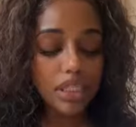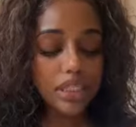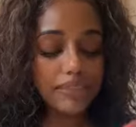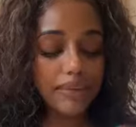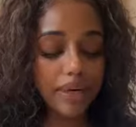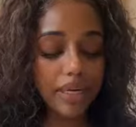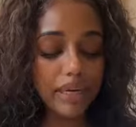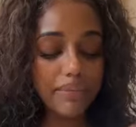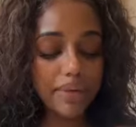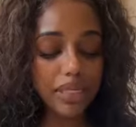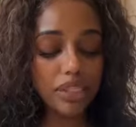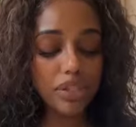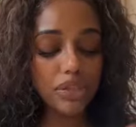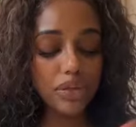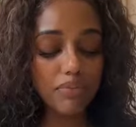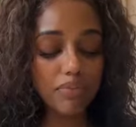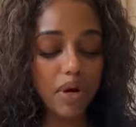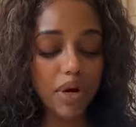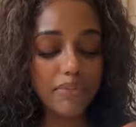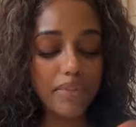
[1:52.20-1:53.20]
So give me
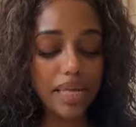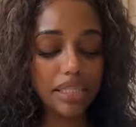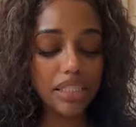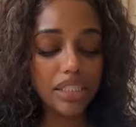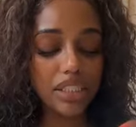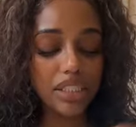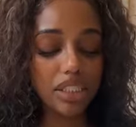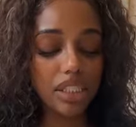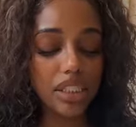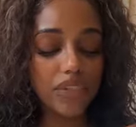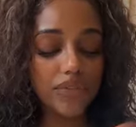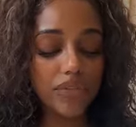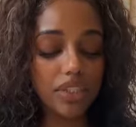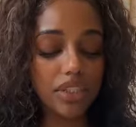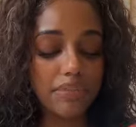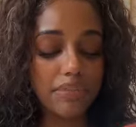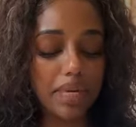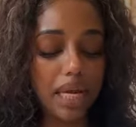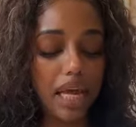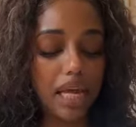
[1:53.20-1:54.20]
two more messages for
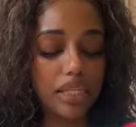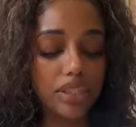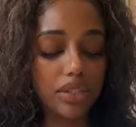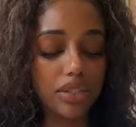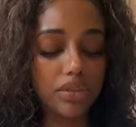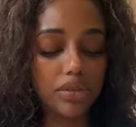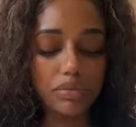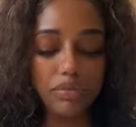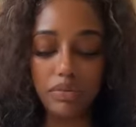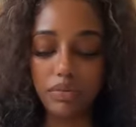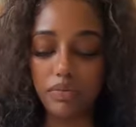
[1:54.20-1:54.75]
Geminis.